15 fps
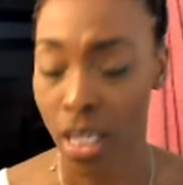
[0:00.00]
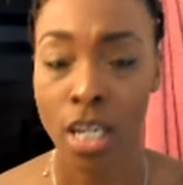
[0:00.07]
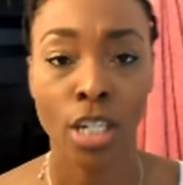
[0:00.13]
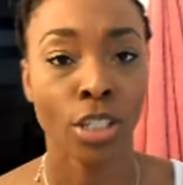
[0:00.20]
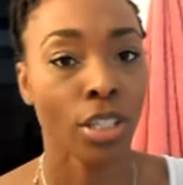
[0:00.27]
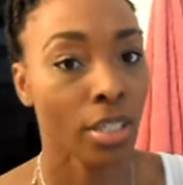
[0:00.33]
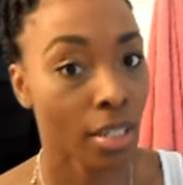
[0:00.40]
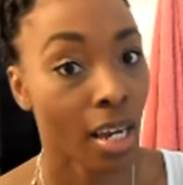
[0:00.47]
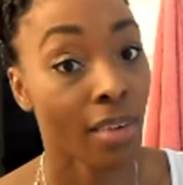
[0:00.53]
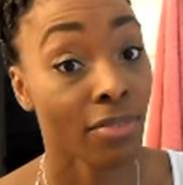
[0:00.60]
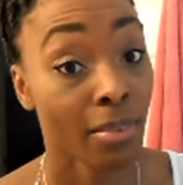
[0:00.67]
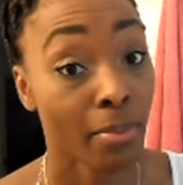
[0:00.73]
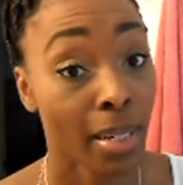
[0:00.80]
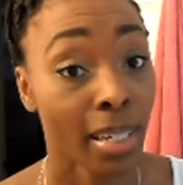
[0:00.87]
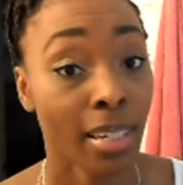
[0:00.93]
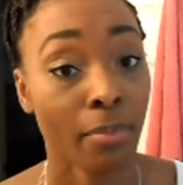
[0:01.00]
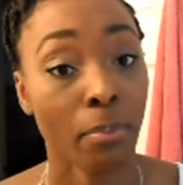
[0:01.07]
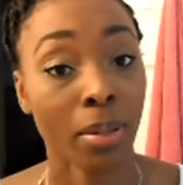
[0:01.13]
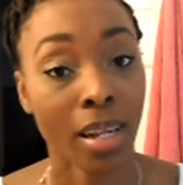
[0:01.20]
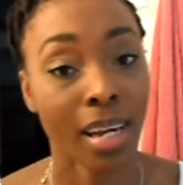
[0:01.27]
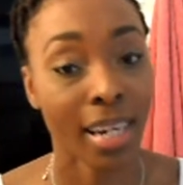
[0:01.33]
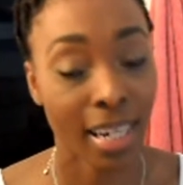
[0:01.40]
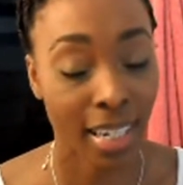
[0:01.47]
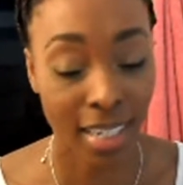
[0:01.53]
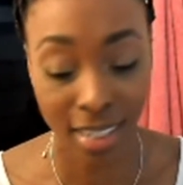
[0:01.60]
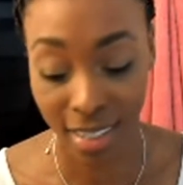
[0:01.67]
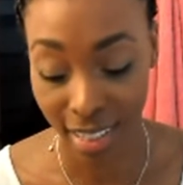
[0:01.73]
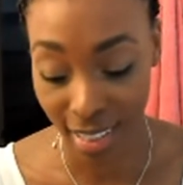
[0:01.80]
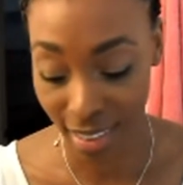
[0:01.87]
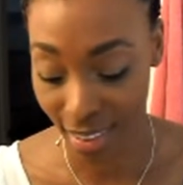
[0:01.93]
So enough of me plugging in
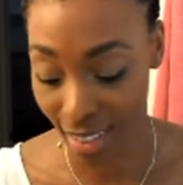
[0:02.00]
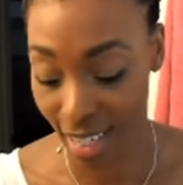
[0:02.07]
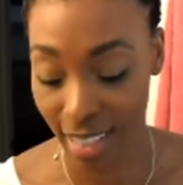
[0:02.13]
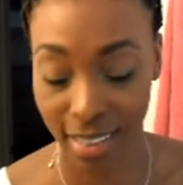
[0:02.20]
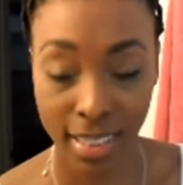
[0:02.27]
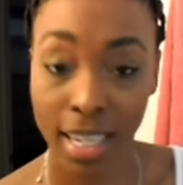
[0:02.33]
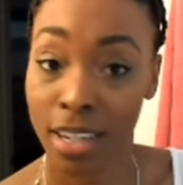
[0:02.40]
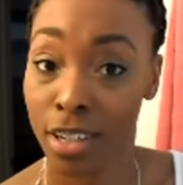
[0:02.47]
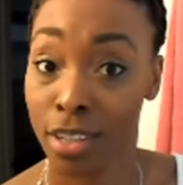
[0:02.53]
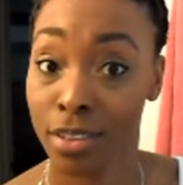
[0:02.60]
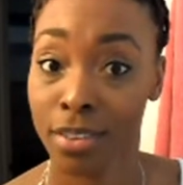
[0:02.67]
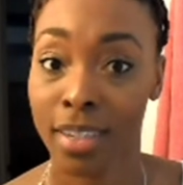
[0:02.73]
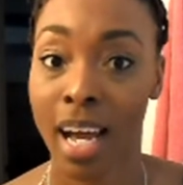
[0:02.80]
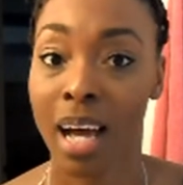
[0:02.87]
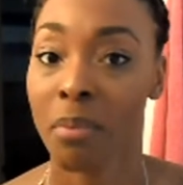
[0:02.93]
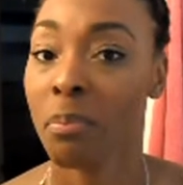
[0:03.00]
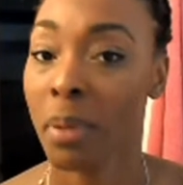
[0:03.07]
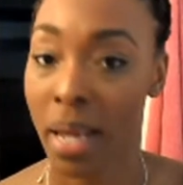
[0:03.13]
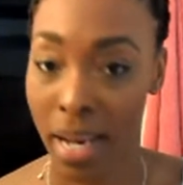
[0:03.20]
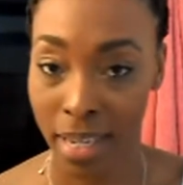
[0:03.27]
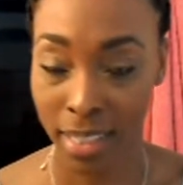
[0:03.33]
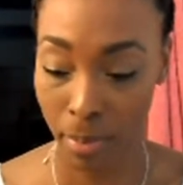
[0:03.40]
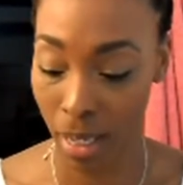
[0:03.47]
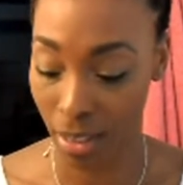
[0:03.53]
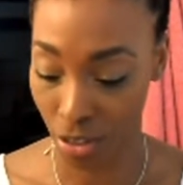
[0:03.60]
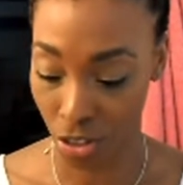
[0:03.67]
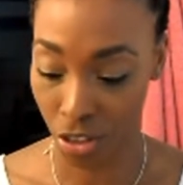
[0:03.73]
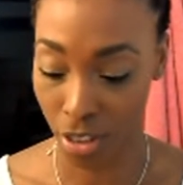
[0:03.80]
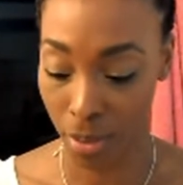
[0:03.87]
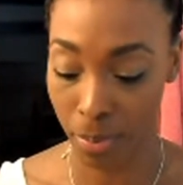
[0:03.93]
these things that are not paid
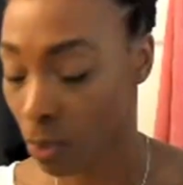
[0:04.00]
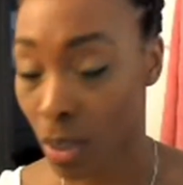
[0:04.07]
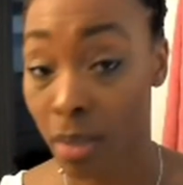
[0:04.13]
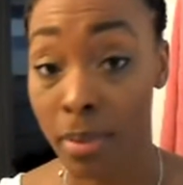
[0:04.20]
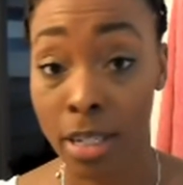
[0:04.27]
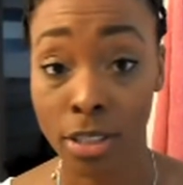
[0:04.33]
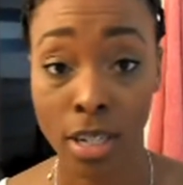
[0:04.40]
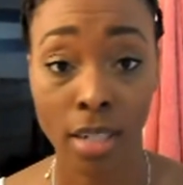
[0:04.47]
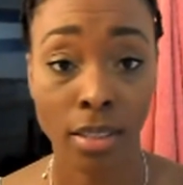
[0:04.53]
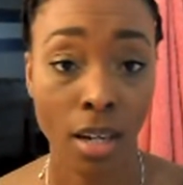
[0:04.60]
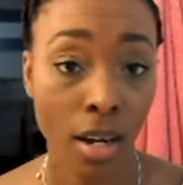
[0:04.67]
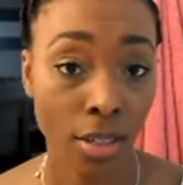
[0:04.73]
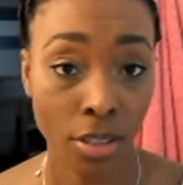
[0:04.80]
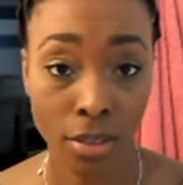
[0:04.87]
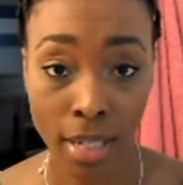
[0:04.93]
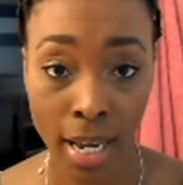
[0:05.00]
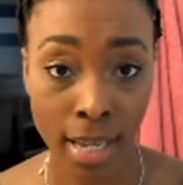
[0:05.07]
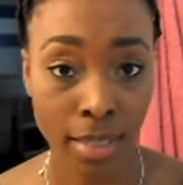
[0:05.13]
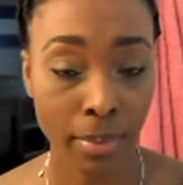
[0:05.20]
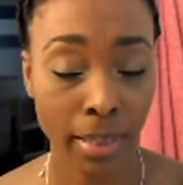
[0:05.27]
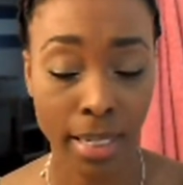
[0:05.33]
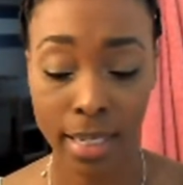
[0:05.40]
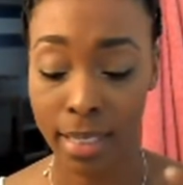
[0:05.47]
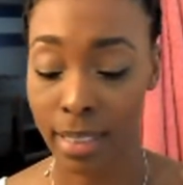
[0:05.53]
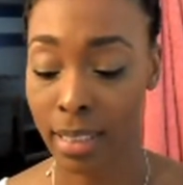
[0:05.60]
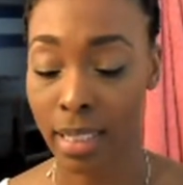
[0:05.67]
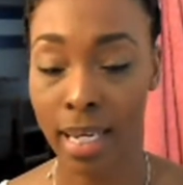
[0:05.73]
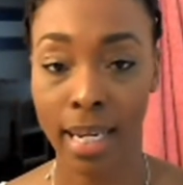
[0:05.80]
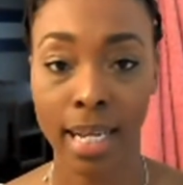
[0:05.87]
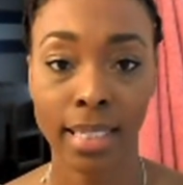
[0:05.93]
sponsorships. I want to make sure I talk to you guys because,
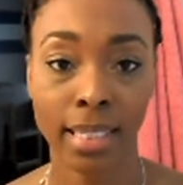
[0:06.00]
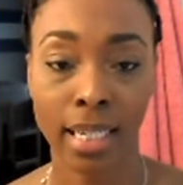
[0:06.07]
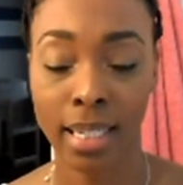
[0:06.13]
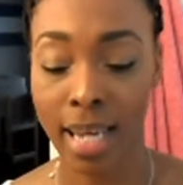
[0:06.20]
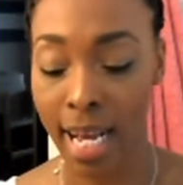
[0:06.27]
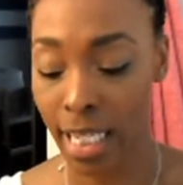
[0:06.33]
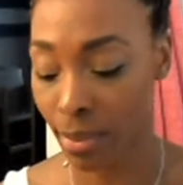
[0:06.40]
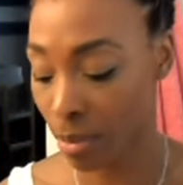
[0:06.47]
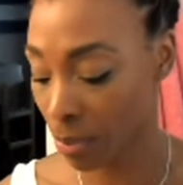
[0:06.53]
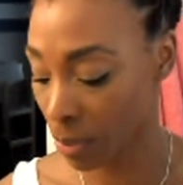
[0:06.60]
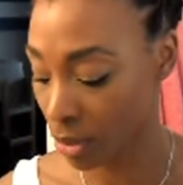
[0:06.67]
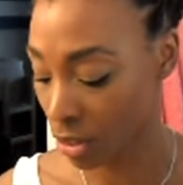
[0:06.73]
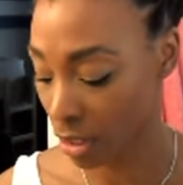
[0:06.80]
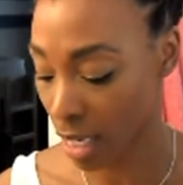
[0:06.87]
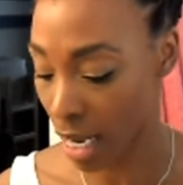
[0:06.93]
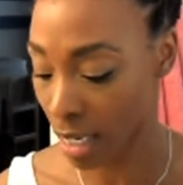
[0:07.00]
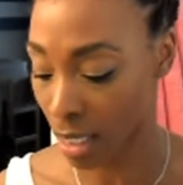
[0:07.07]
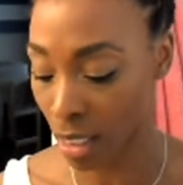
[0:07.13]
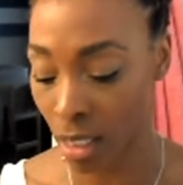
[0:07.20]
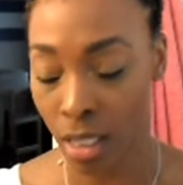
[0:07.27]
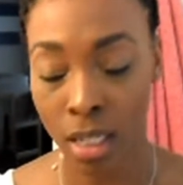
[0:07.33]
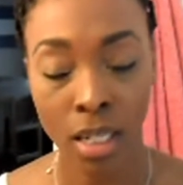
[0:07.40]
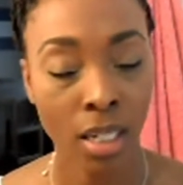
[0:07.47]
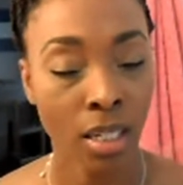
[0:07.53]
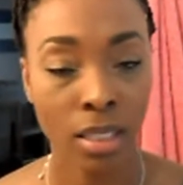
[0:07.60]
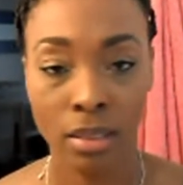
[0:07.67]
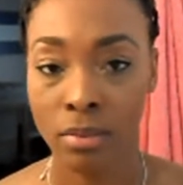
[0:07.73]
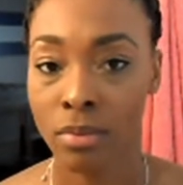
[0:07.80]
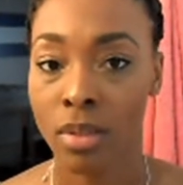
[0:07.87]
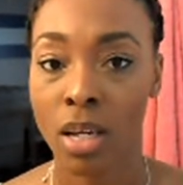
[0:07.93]
like I said, last week was just kind of,
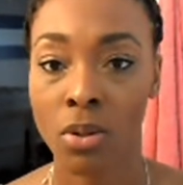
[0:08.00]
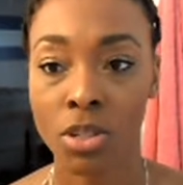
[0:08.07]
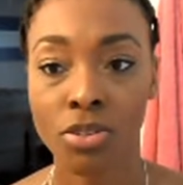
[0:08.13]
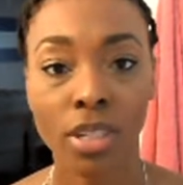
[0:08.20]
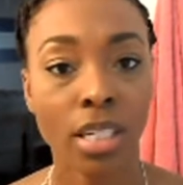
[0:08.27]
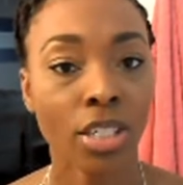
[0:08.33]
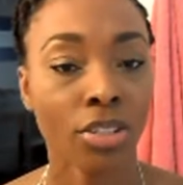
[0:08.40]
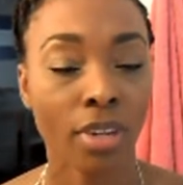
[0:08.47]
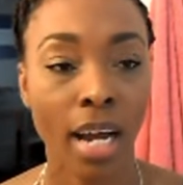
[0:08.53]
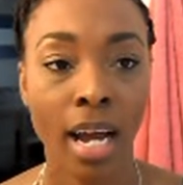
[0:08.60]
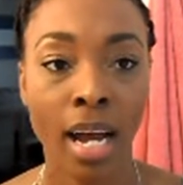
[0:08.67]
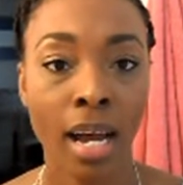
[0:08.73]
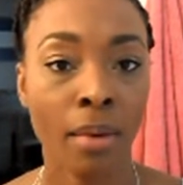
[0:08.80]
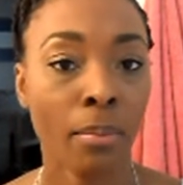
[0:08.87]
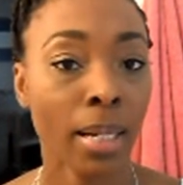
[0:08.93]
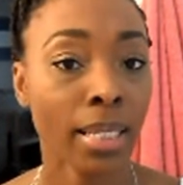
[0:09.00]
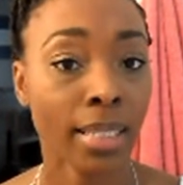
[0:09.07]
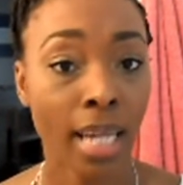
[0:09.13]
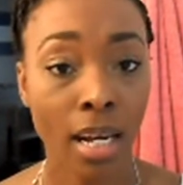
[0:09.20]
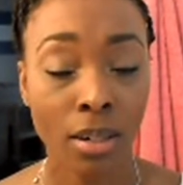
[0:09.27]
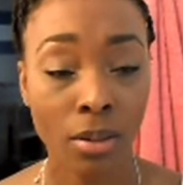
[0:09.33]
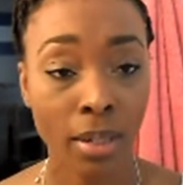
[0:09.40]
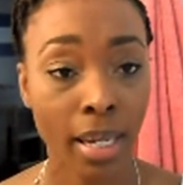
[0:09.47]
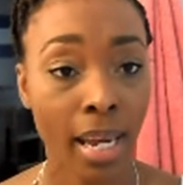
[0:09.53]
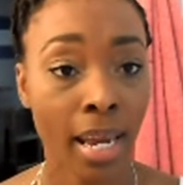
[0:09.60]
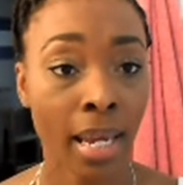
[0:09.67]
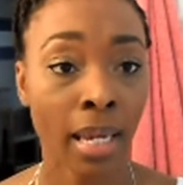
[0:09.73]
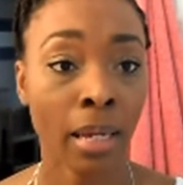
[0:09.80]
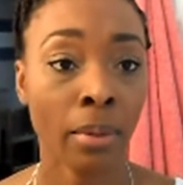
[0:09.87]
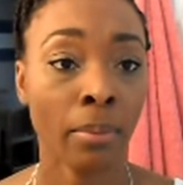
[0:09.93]
it was really dry. My cycle
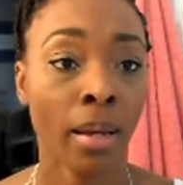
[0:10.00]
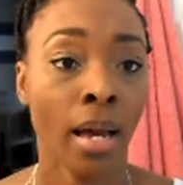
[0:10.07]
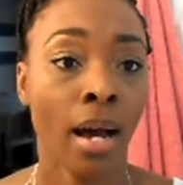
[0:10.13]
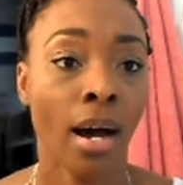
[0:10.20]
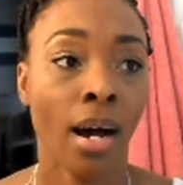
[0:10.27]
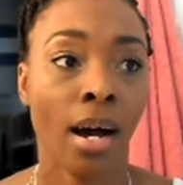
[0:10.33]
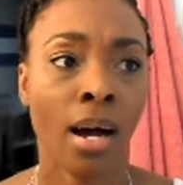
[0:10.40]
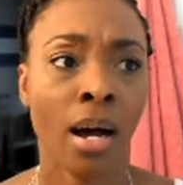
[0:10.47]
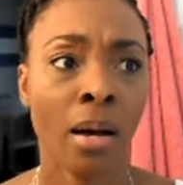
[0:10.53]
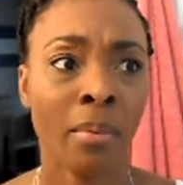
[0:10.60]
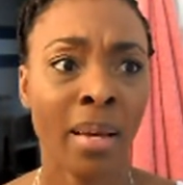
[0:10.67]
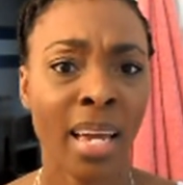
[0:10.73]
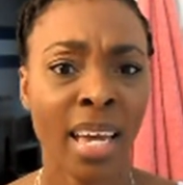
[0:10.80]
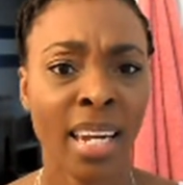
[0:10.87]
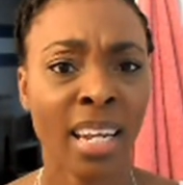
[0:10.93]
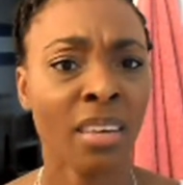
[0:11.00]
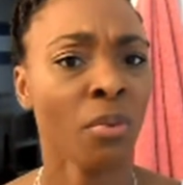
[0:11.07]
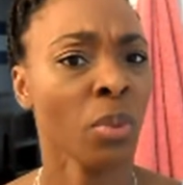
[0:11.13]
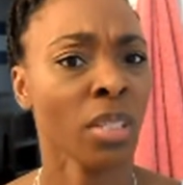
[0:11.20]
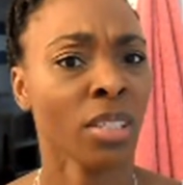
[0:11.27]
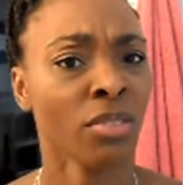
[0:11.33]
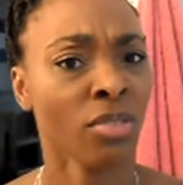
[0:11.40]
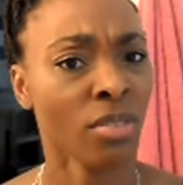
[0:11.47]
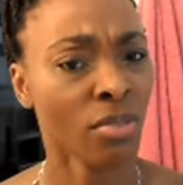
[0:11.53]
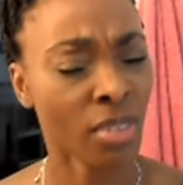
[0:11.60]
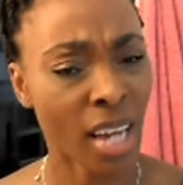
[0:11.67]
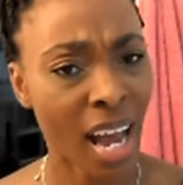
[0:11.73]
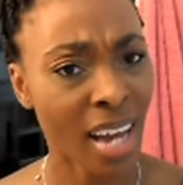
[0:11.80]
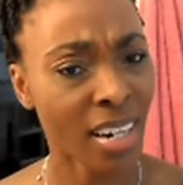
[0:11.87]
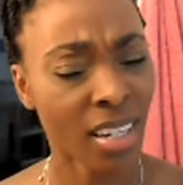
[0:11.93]
came, and it was
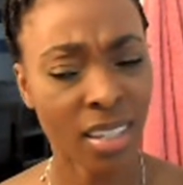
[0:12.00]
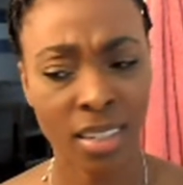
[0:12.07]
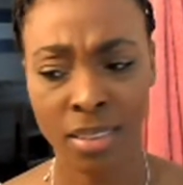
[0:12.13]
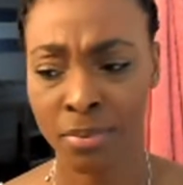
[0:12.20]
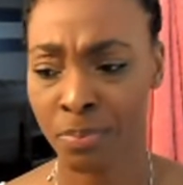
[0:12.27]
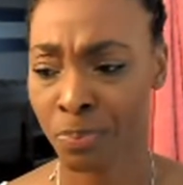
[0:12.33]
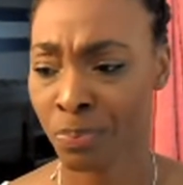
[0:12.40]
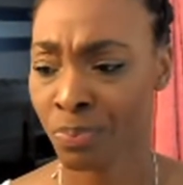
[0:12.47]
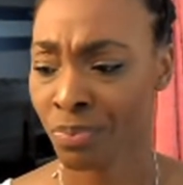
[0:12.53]
kind of